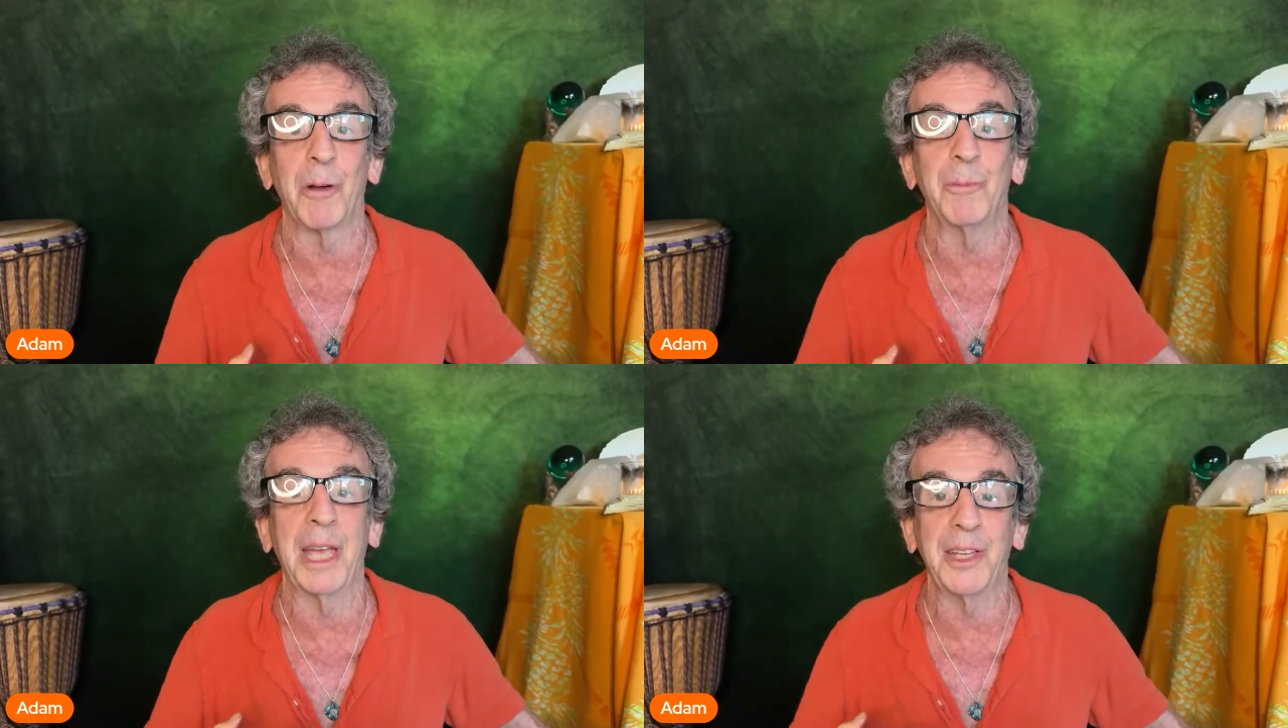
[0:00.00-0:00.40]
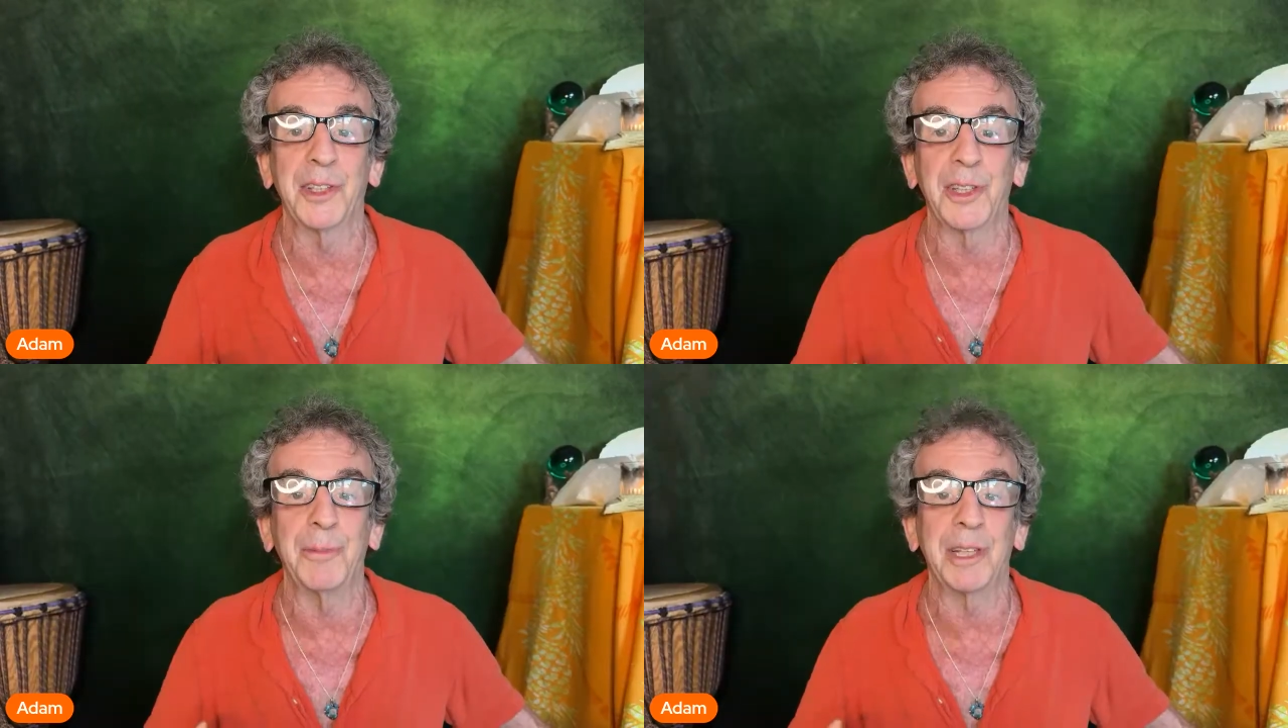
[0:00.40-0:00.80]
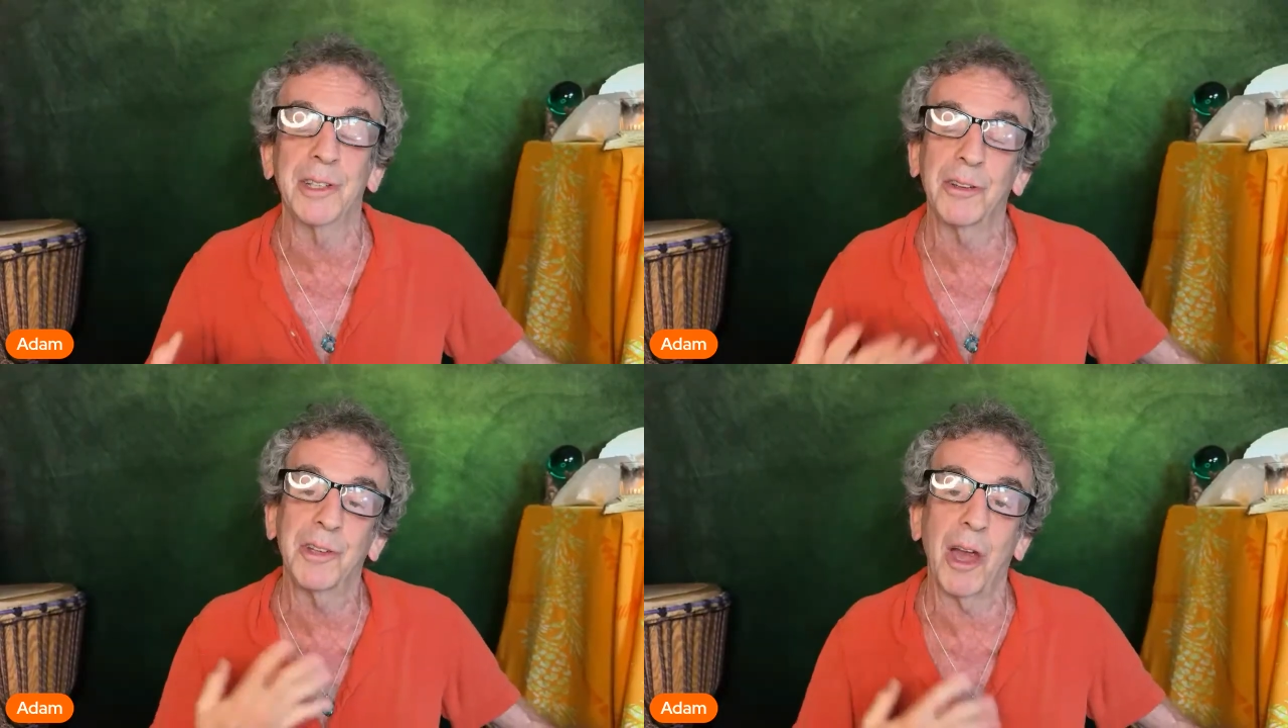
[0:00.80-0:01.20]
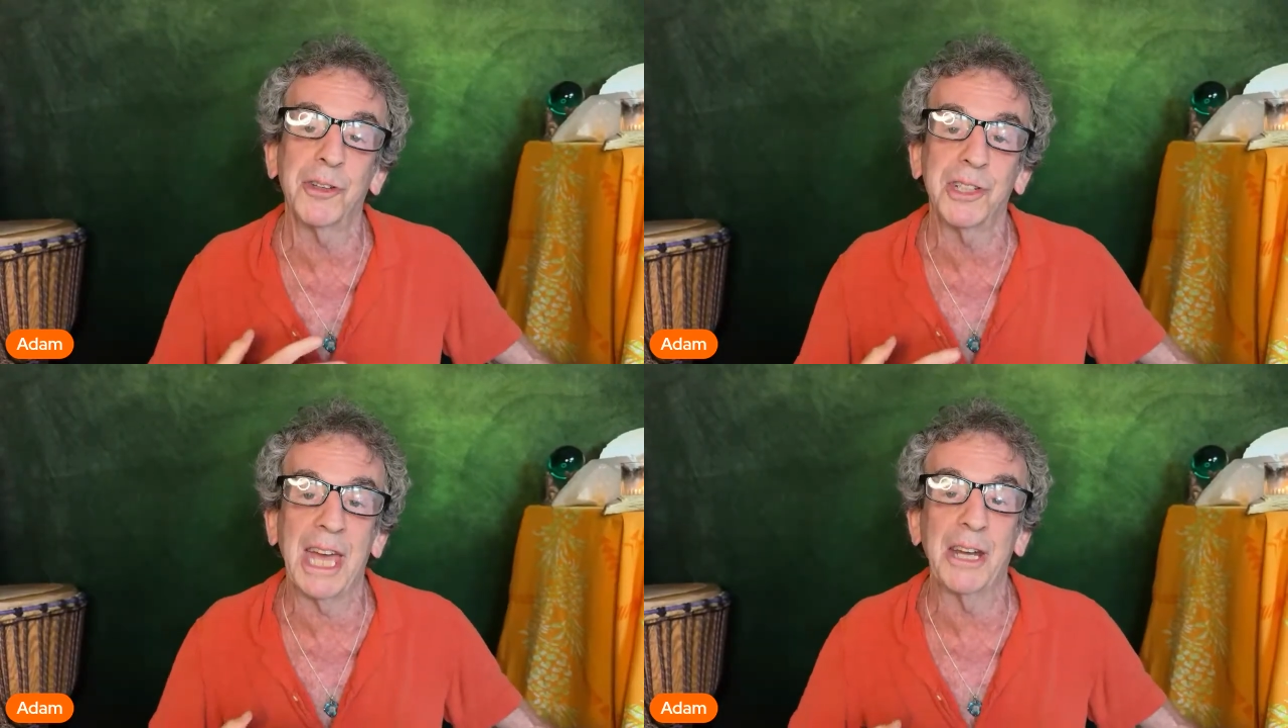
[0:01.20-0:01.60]
basically, because our
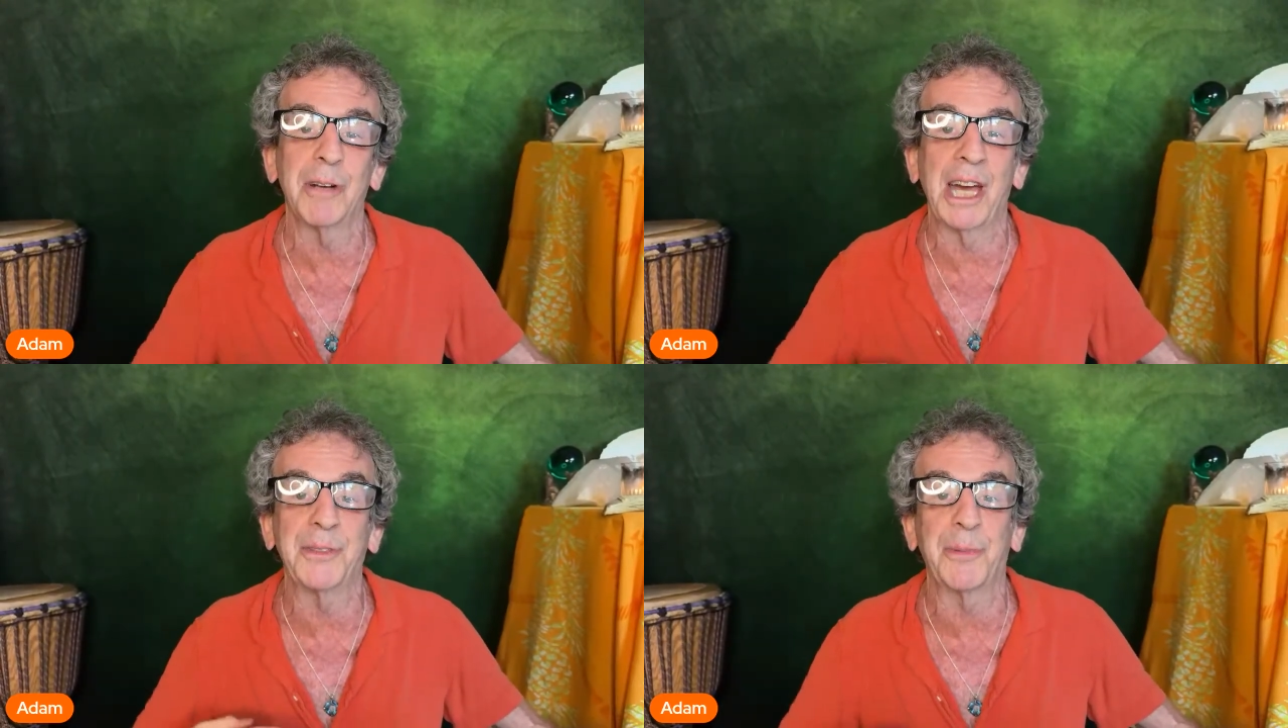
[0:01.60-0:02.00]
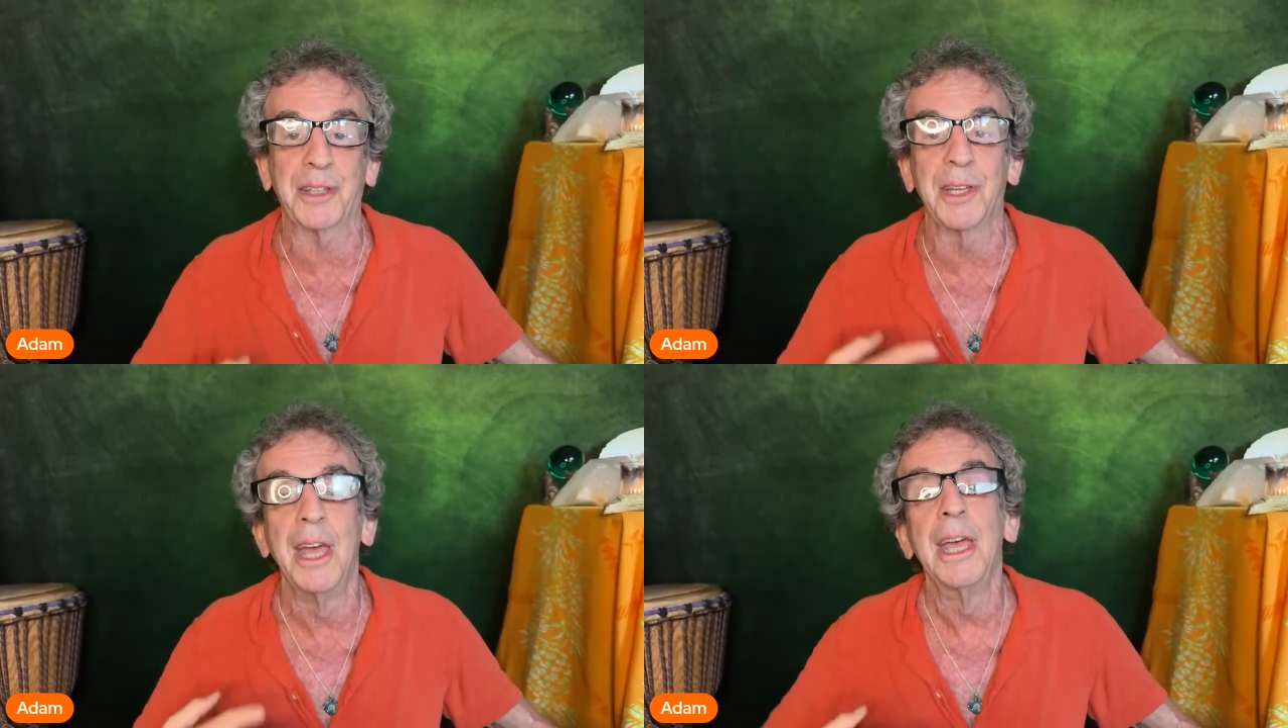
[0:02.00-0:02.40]
shadow aspects